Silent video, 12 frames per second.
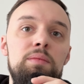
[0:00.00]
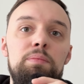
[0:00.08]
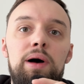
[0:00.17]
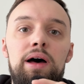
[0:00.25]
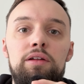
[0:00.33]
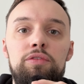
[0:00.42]

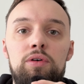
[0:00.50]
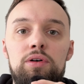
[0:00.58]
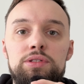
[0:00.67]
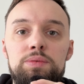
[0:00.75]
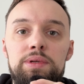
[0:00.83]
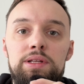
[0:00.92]
But of
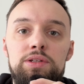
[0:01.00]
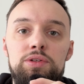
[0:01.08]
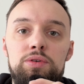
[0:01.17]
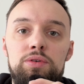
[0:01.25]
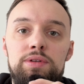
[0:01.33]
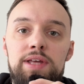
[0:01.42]
course, we need
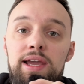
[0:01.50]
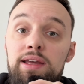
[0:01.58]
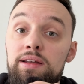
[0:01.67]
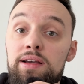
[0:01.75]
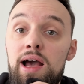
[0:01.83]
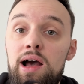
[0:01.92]
to take
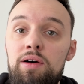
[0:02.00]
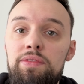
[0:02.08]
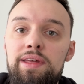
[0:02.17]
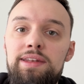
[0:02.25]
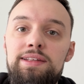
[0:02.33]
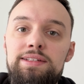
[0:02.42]
into account
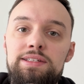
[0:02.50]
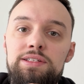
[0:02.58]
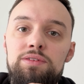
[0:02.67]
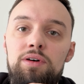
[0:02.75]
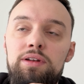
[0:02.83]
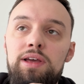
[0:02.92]
that this is
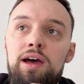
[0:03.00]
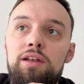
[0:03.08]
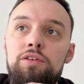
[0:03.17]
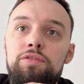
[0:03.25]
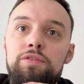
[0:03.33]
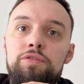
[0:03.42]
not kind
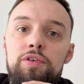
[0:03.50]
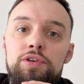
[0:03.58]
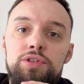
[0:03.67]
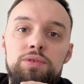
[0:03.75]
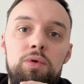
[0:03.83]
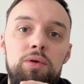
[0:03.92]
of a
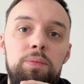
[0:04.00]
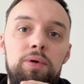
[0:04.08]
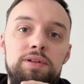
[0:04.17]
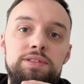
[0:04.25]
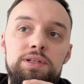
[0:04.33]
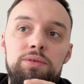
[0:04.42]
version
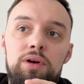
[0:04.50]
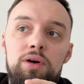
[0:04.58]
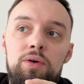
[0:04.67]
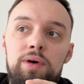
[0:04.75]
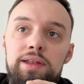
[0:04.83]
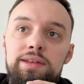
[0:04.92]

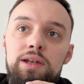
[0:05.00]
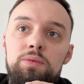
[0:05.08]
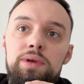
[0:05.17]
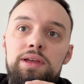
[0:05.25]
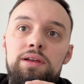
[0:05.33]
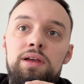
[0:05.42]
1.0, and that
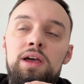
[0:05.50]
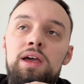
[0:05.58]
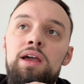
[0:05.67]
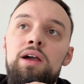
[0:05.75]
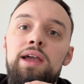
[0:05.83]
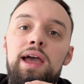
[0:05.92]
we
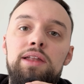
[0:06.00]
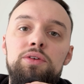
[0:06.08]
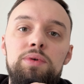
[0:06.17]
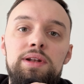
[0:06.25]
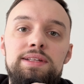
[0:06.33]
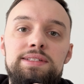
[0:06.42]
can't
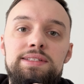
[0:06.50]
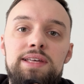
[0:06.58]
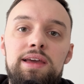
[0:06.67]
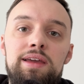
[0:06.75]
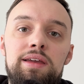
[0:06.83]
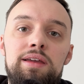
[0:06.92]
really
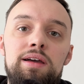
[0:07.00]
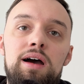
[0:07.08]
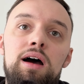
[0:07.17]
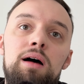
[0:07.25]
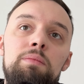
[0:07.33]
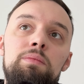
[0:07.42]
say,
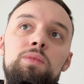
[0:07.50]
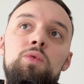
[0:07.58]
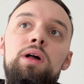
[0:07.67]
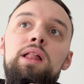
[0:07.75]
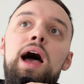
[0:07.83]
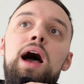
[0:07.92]

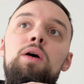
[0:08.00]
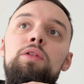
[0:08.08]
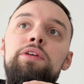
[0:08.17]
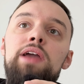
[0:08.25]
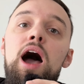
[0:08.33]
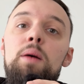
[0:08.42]
well, how
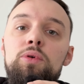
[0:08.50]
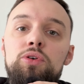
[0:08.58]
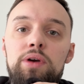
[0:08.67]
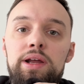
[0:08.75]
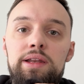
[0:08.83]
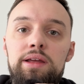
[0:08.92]
the
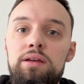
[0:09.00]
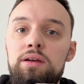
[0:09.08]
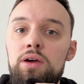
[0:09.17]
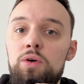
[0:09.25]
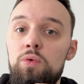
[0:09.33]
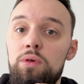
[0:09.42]
upgrading
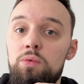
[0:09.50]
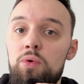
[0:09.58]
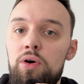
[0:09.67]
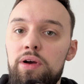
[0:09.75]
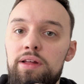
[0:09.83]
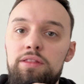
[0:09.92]
will
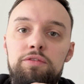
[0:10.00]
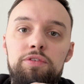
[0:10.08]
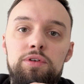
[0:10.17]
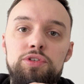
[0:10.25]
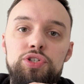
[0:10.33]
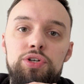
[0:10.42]
work in the
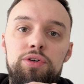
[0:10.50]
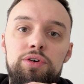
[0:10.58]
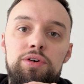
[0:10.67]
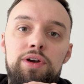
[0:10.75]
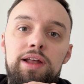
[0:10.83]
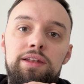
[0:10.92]

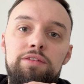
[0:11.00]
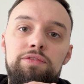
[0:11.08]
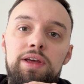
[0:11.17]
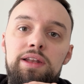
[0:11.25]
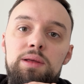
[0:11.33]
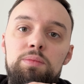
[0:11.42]
future, and if
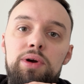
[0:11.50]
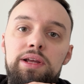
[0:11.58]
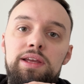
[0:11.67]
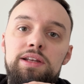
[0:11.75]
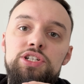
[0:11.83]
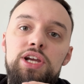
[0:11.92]
there are any
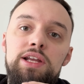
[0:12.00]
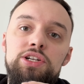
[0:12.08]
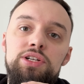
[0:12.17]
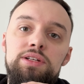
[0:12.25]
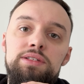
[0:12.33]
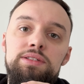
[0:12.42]
breaking
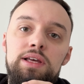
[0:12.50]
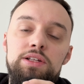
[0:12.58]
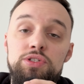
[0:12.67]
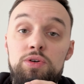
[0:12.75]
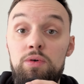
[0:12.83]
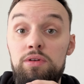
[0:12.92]
changes, and
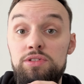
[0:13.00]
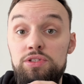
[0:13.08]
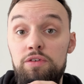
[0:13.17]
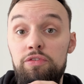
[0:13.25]
so on and so